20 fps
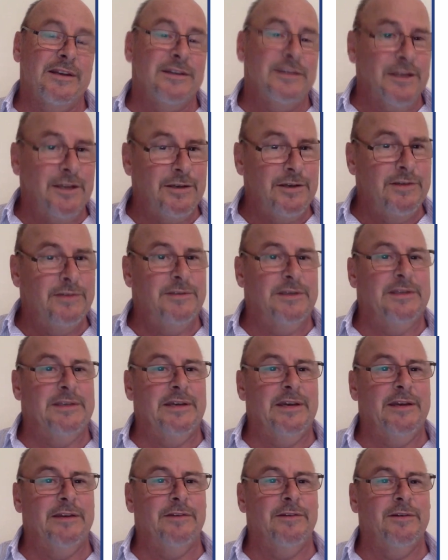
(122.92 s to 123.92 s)
continue to
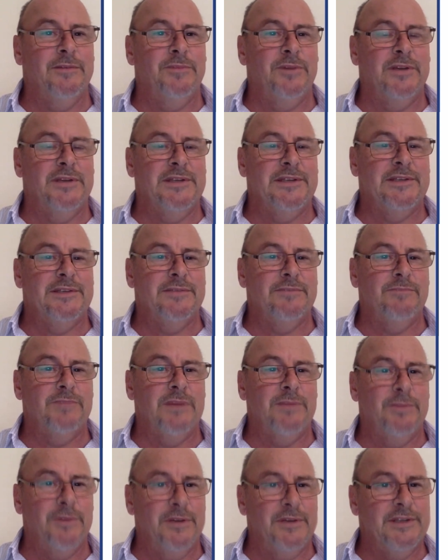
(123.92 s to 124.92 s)
take on
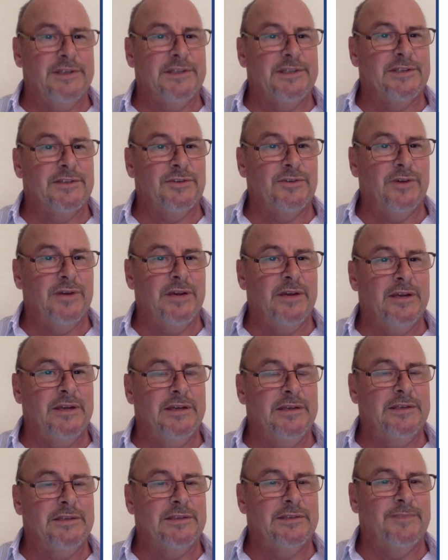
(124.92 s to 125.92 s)
apprentices and
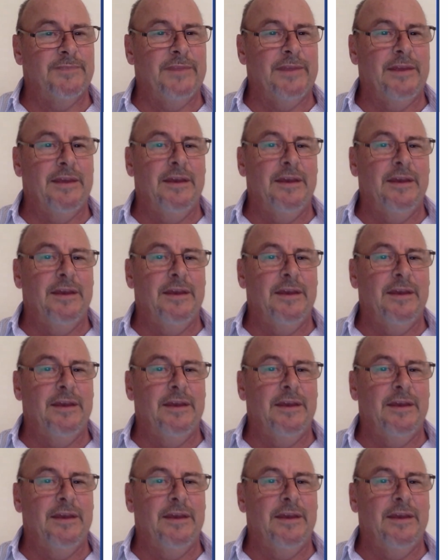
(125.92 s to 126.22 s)
trainees.